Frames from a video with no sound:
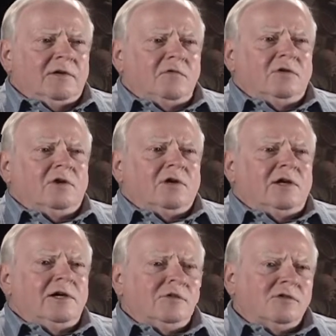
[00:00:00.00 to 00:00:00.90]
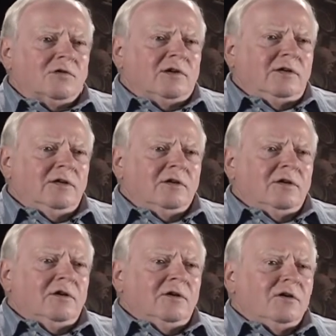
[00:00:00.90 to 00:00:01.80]
if you look at history,
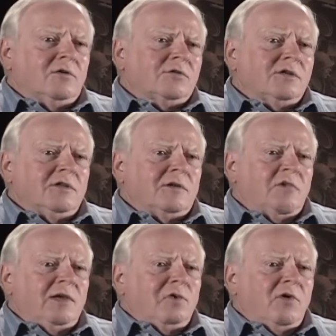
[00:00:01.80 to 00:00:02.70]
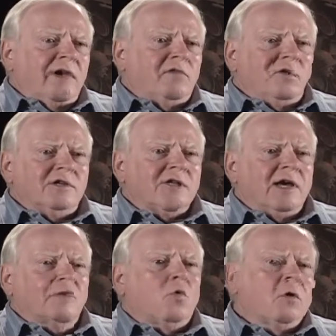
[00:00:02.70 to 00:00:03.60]
you'll see that people have always
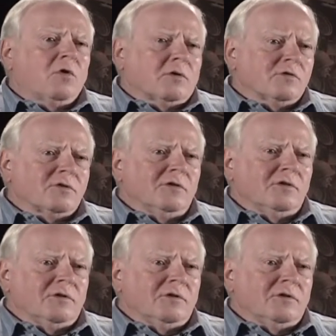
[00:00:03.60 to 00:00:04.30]
had wars.